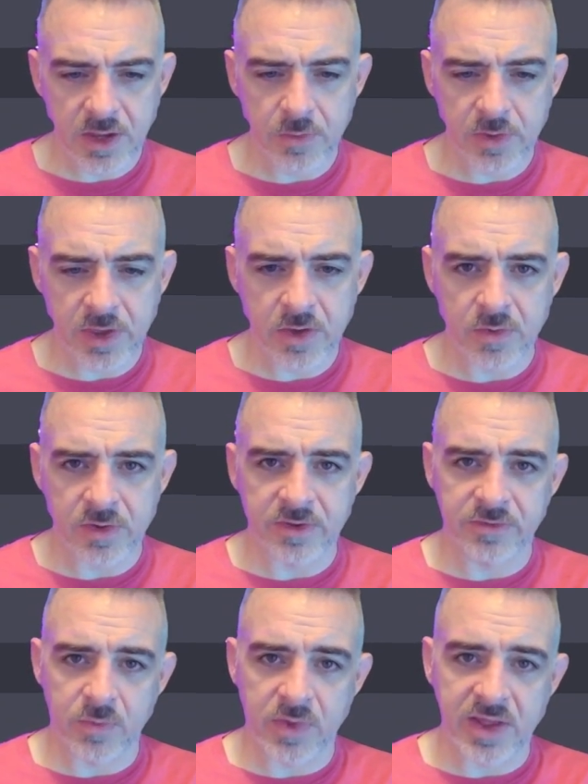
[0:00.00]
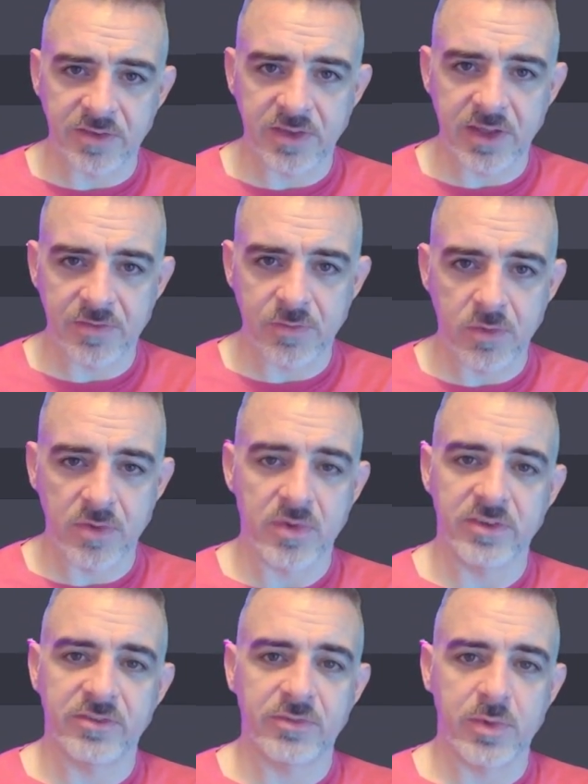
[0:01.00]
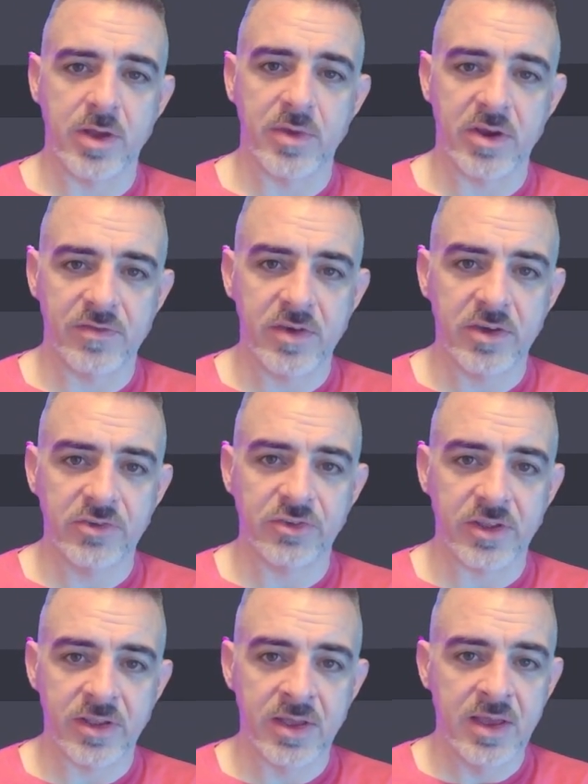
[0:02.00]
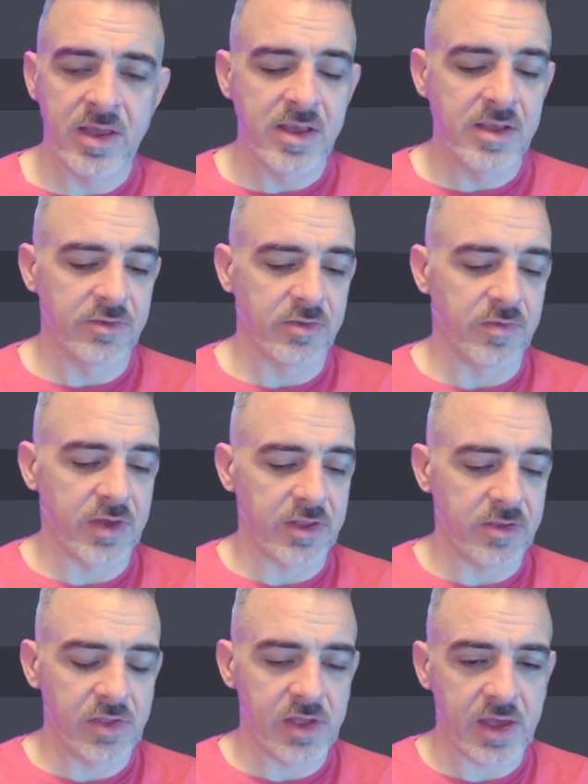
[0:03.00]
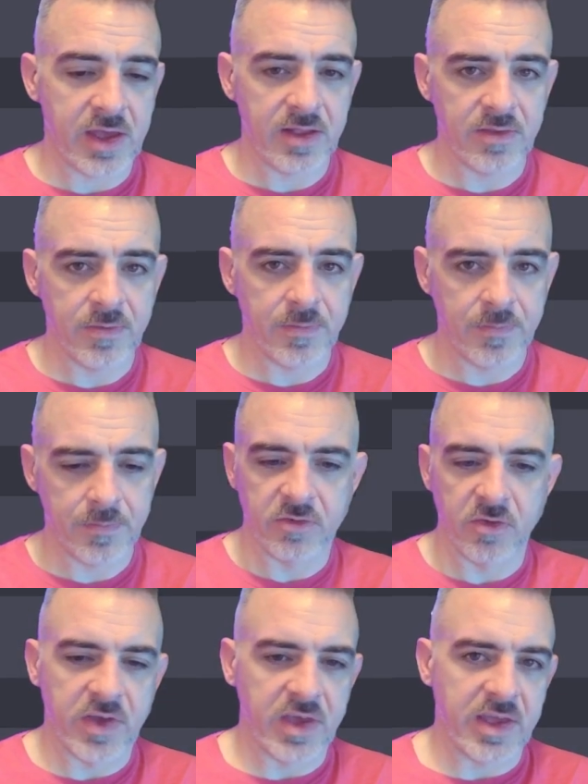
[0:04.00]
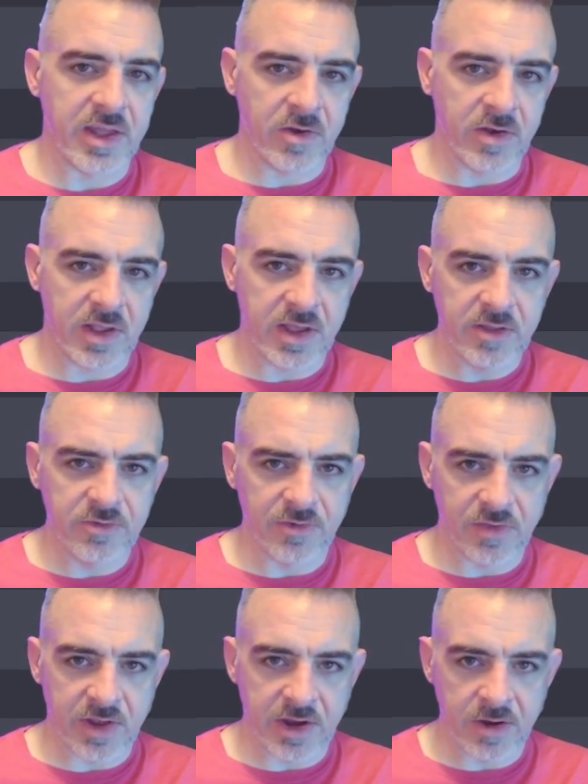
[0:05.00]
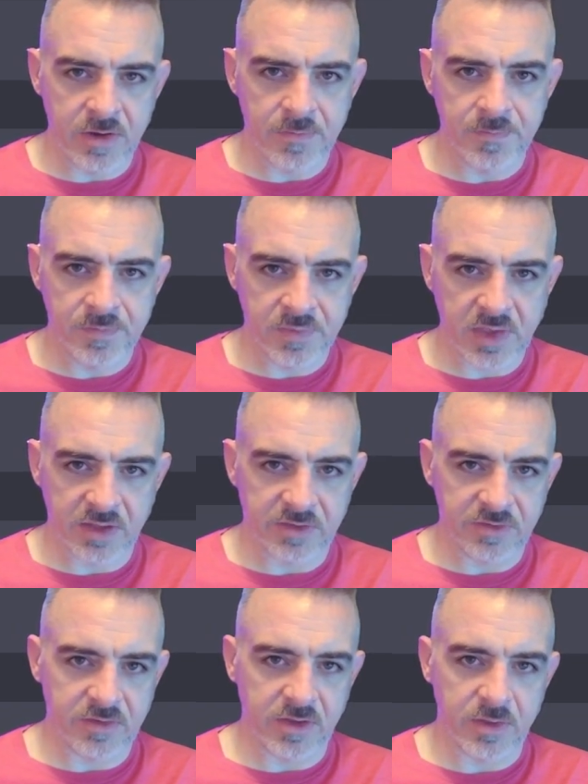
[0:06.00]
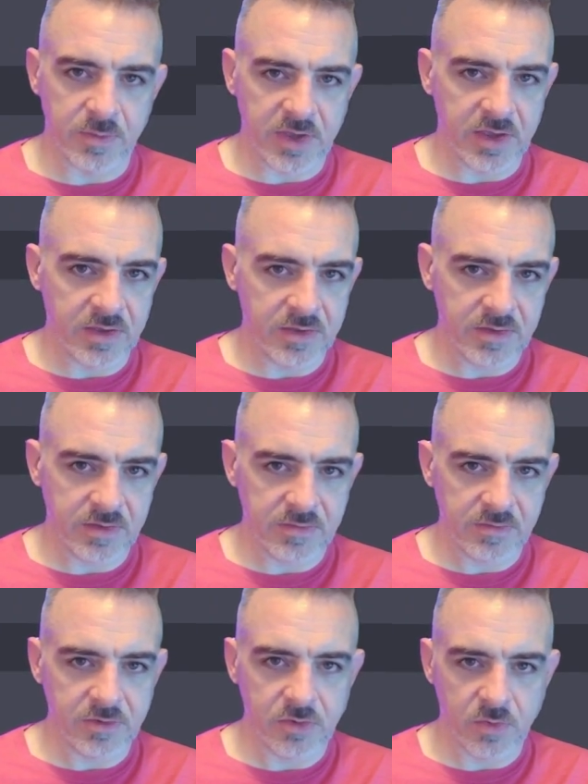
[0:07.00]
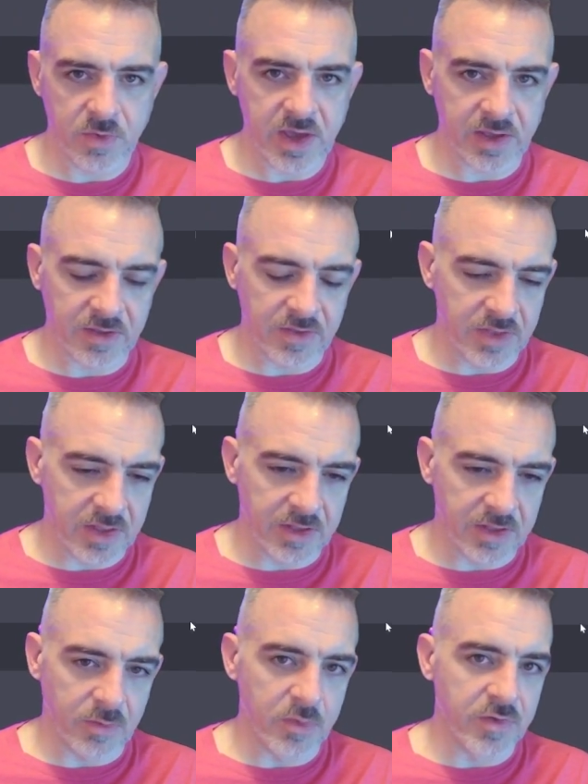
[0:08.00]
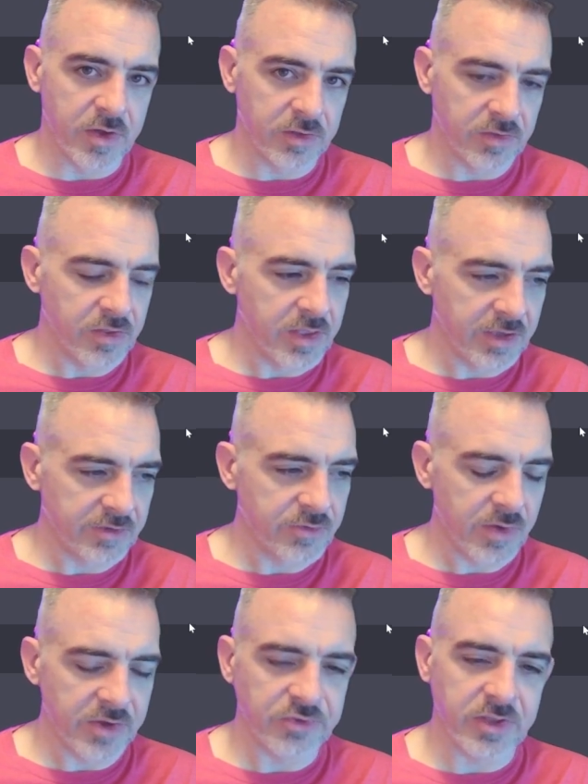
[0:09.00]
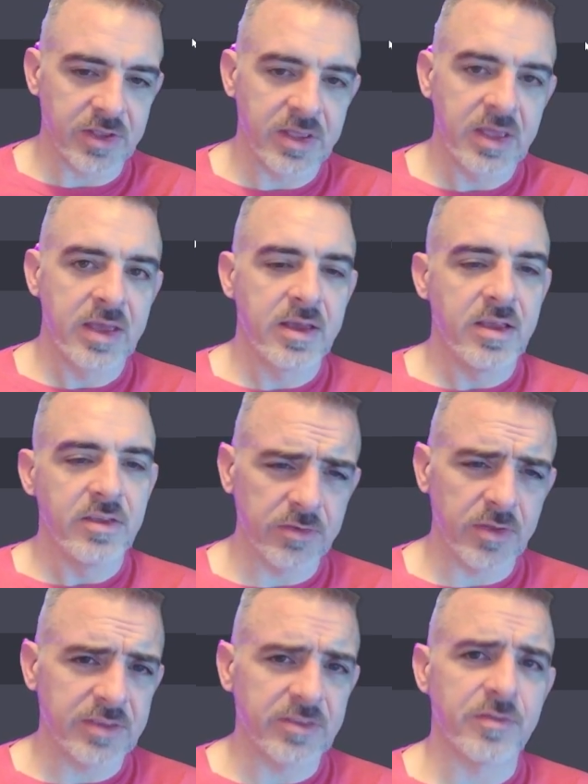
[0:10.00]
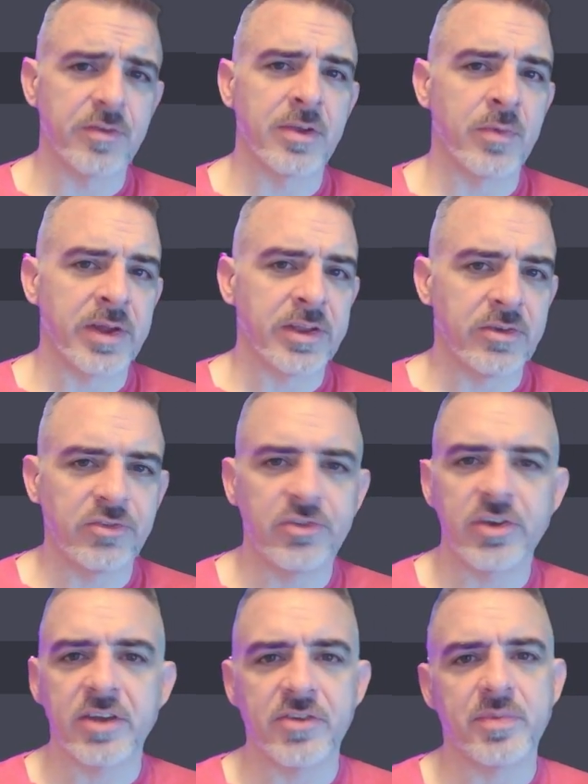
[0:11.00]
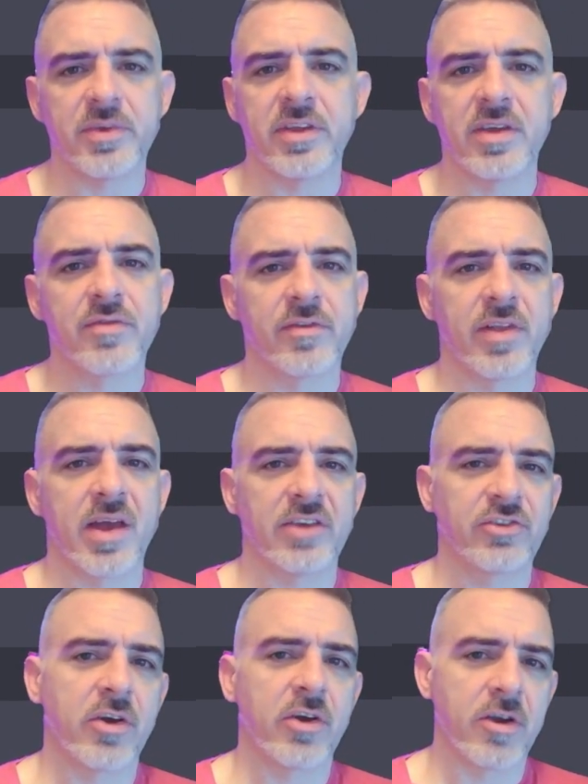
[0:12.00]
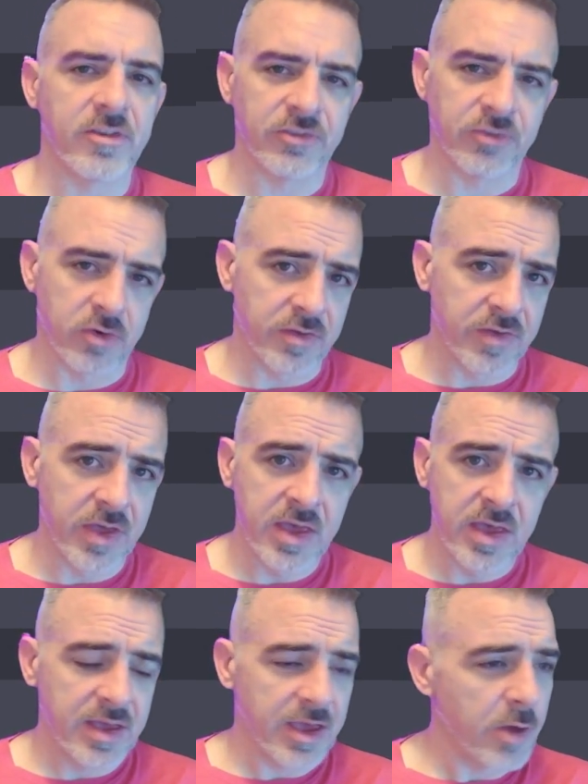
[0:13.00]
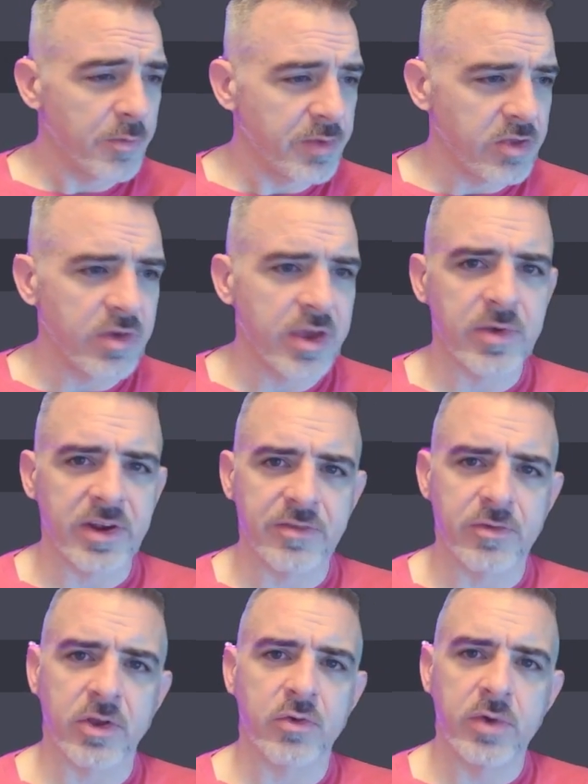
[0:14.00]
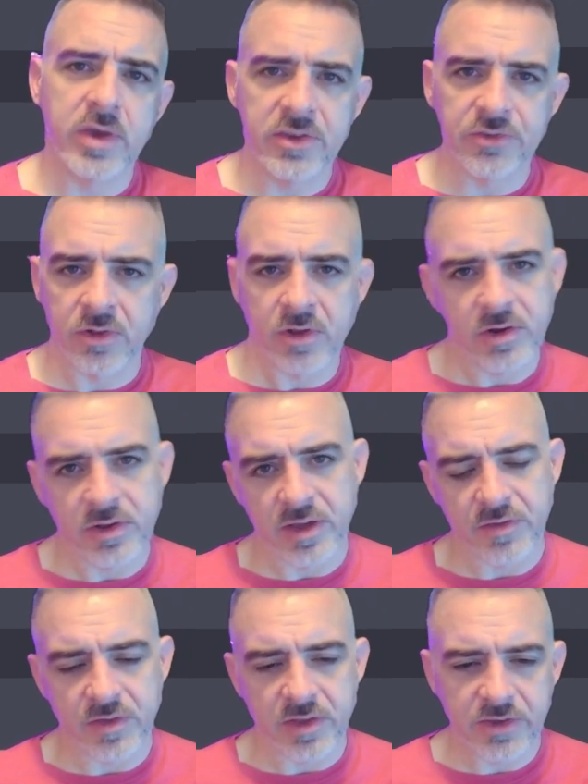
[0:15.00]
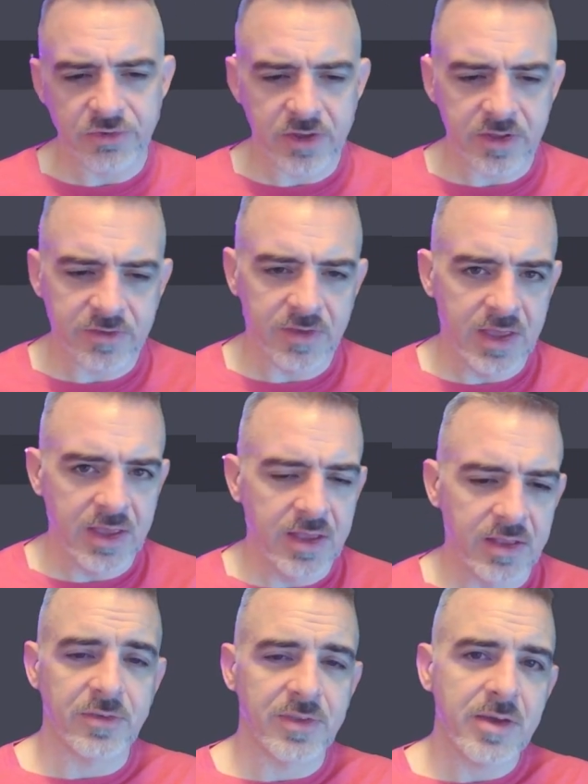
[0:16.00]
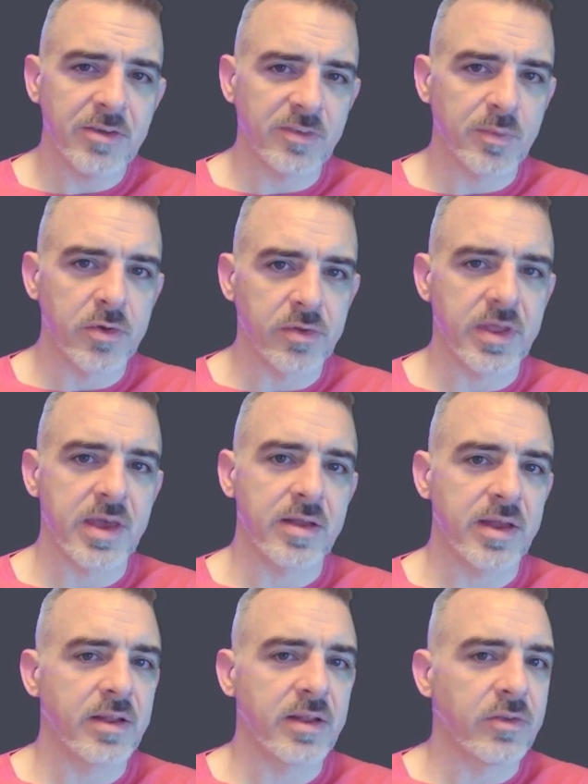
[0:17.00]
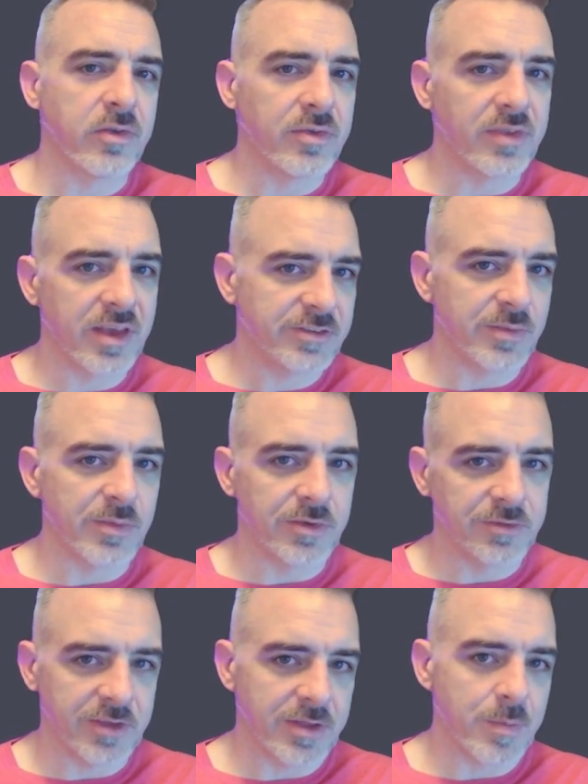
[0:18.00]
Here we go, what does WAN stand for and what is its primary function? So if I do that, if I enter an answer there, it's going to be correct, and then it'll move on to the next question. So that's a fun way to use ChatGPT for flashcards. It's sort of helping you get ready for a quiz or learn definitions. So now it's broke down how to do decimals